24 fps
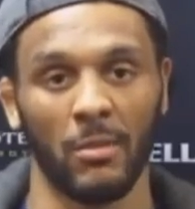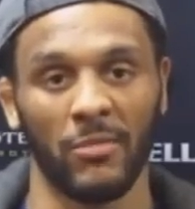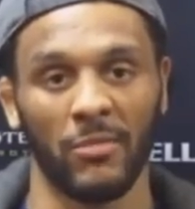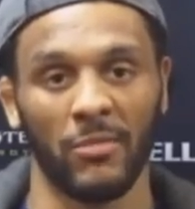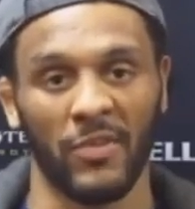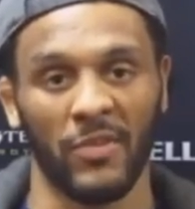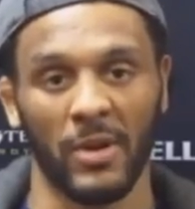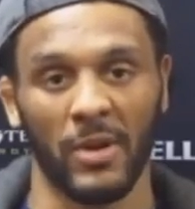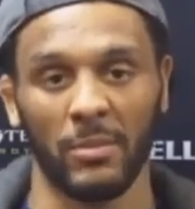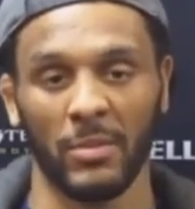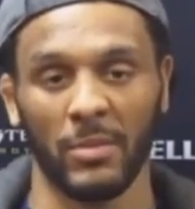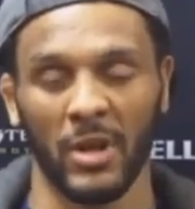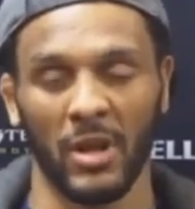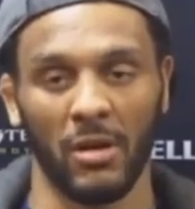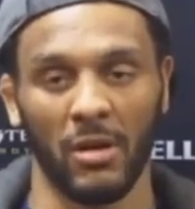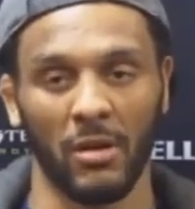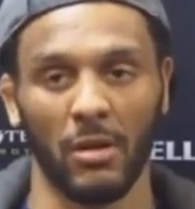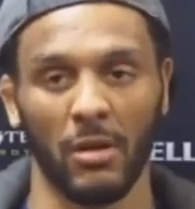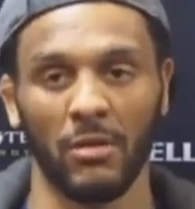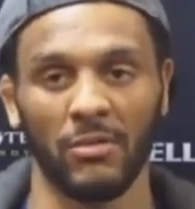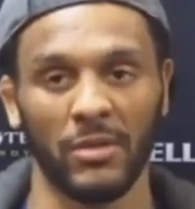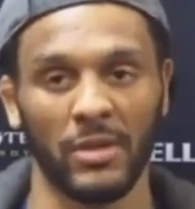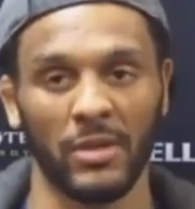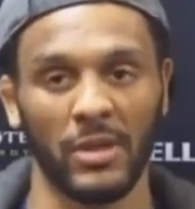For him to go
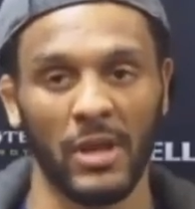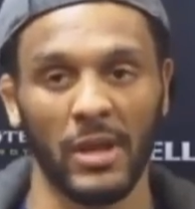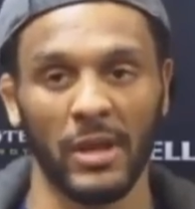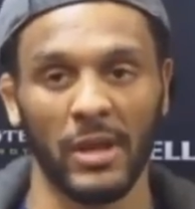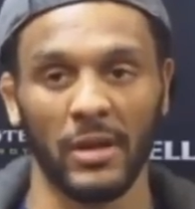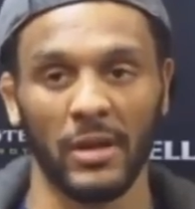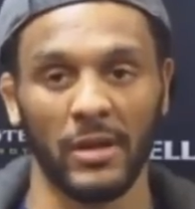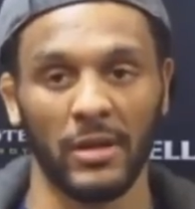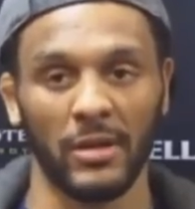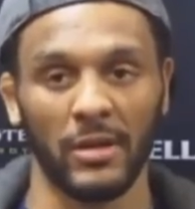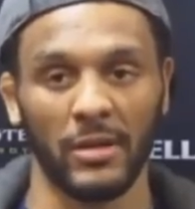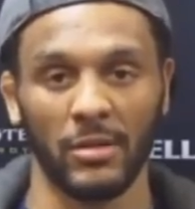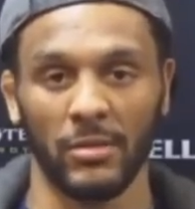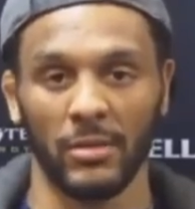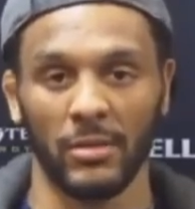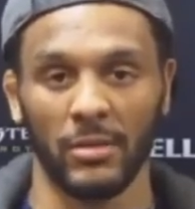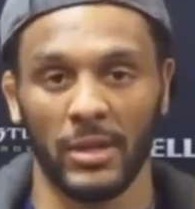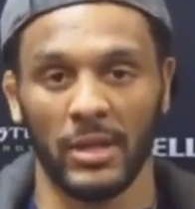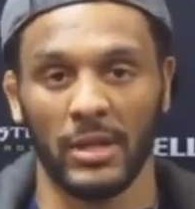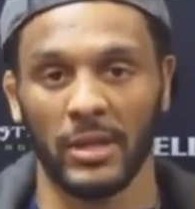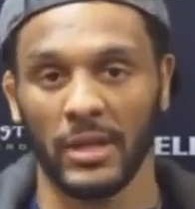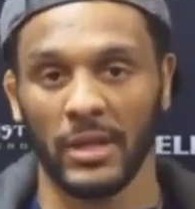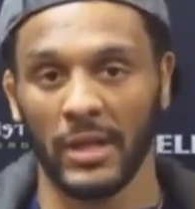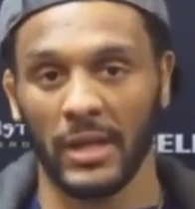over there and do what
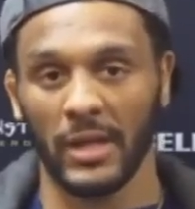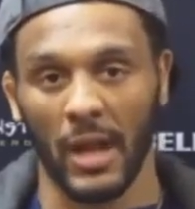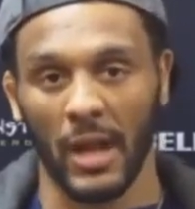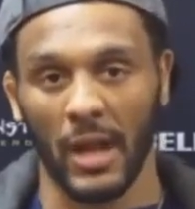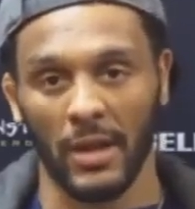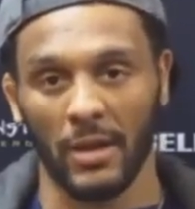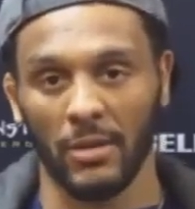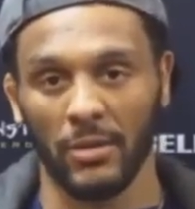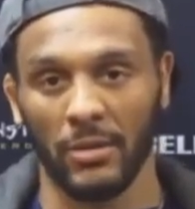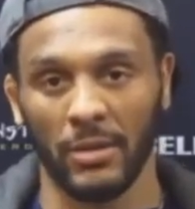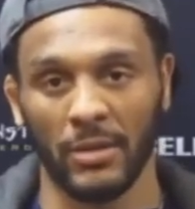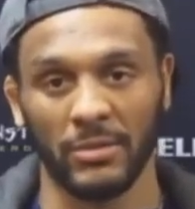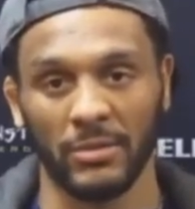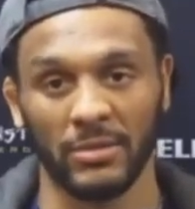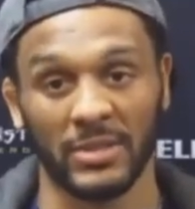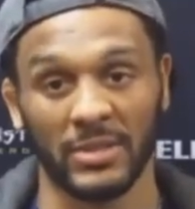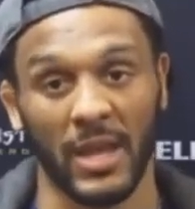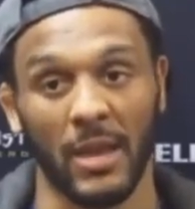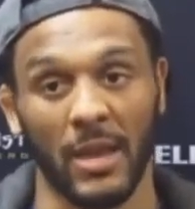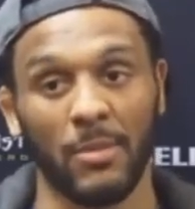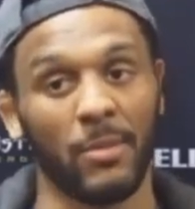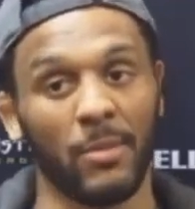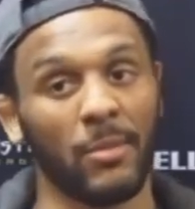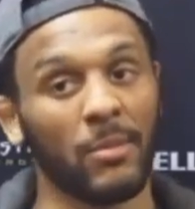he did, I knew he was
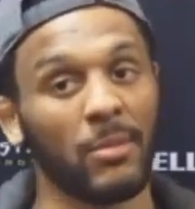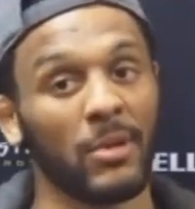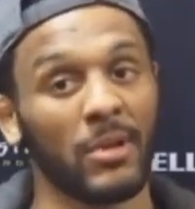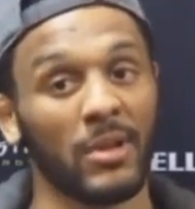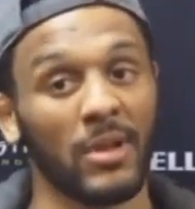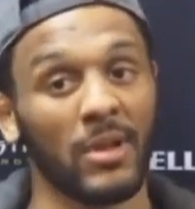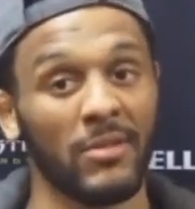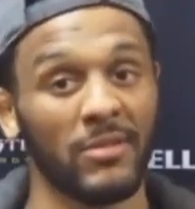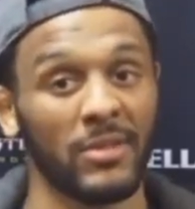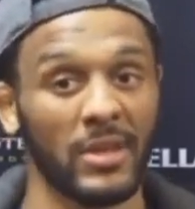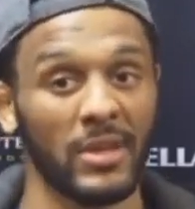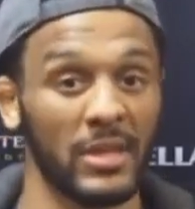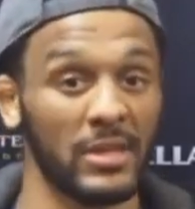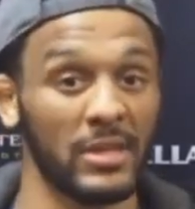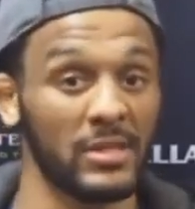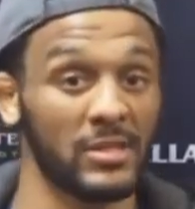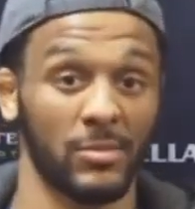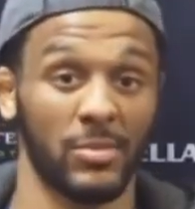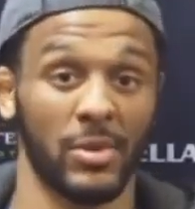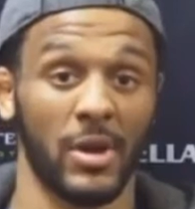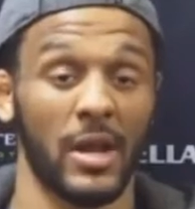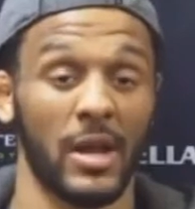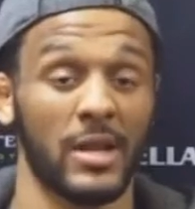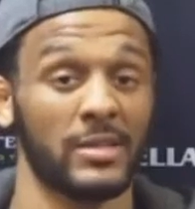capable of it. He
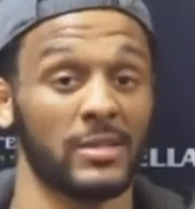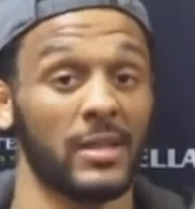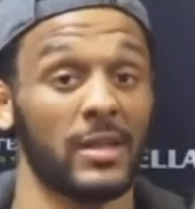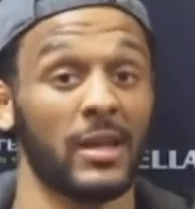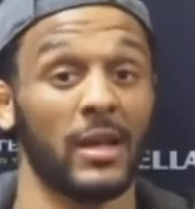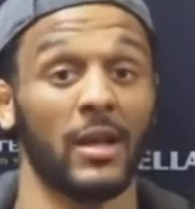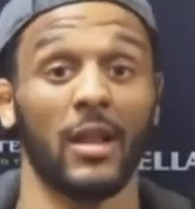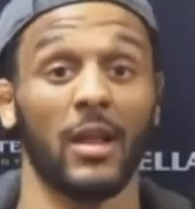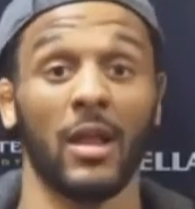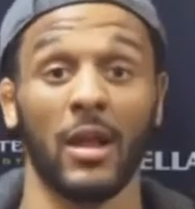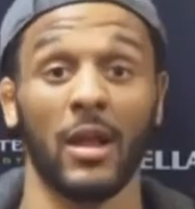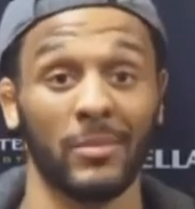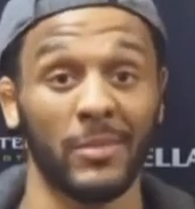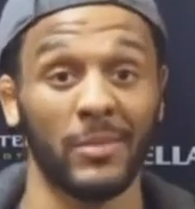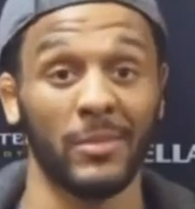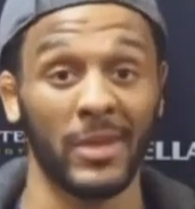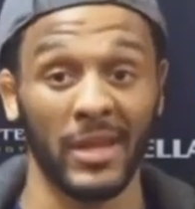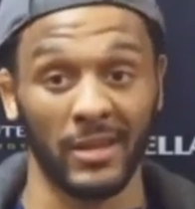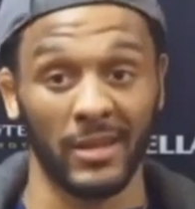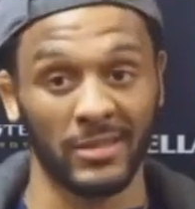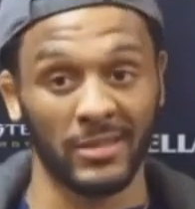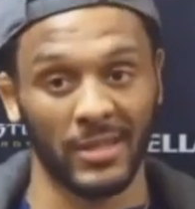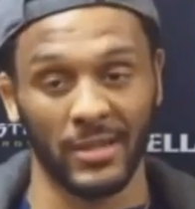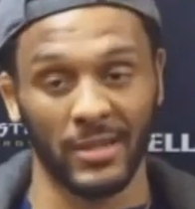surprised the hell out of me,
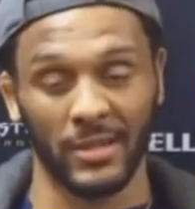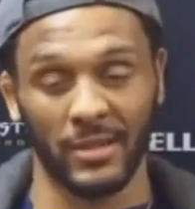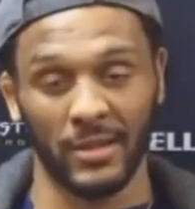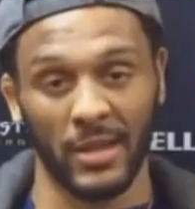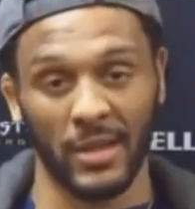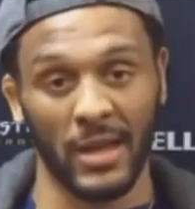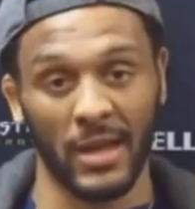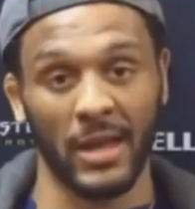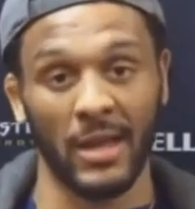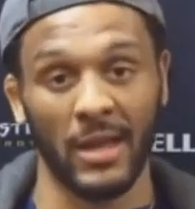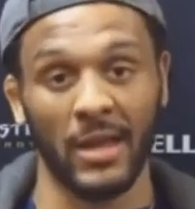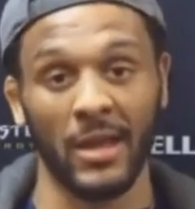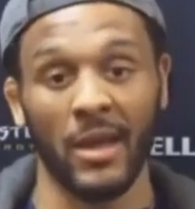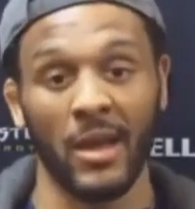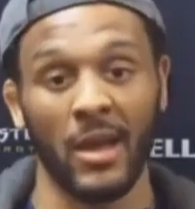I'll tell you that.